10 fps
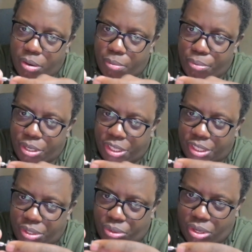put it
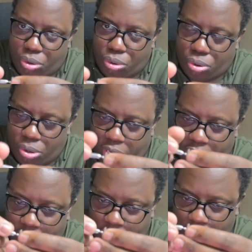into the hole,
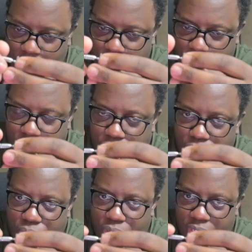and then you
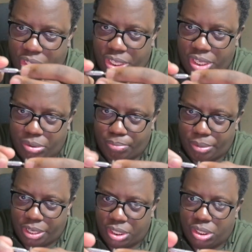screw until you
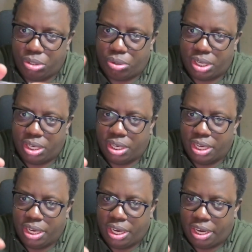make sure
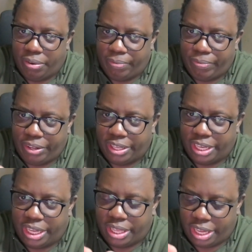and feel
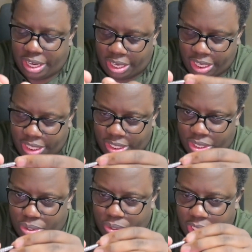that there is
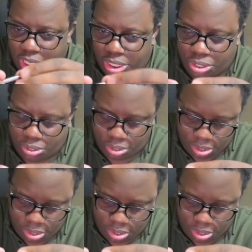no tension.